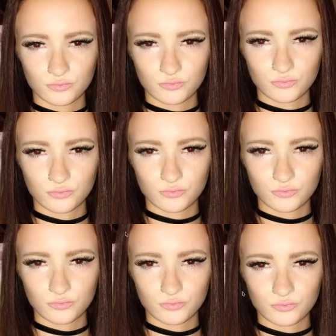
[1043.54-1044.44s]

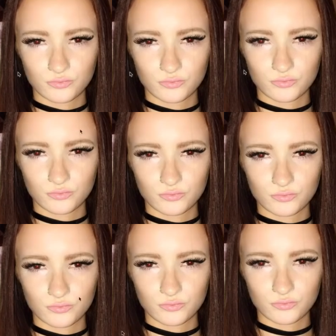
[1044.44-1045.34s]

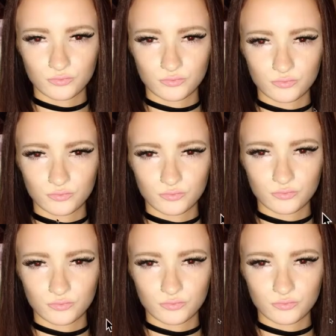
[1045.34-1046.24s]

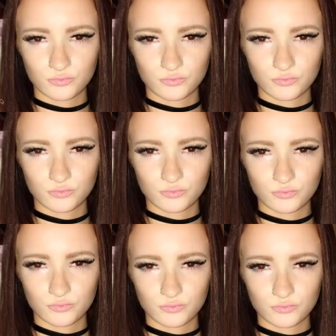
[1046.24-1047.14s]

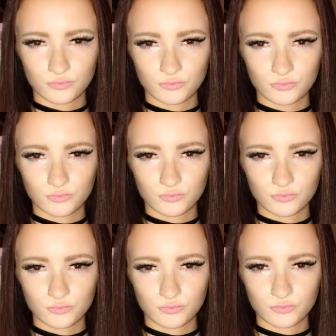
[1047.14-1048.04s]

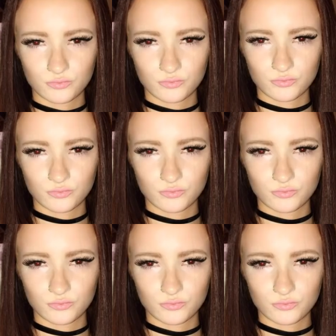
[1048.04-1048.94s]

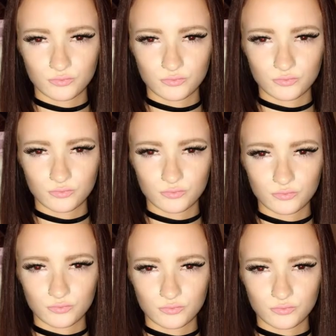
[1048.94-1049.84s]

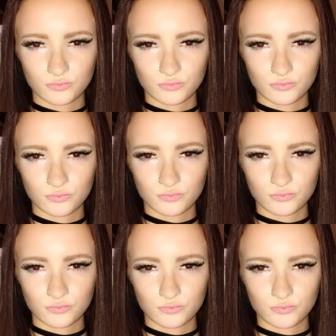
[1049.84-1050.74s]

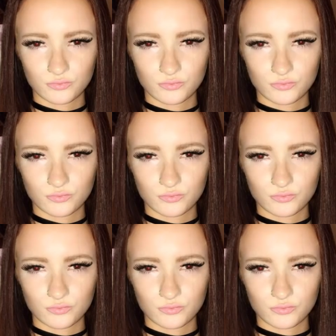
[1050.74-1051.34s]
(silent)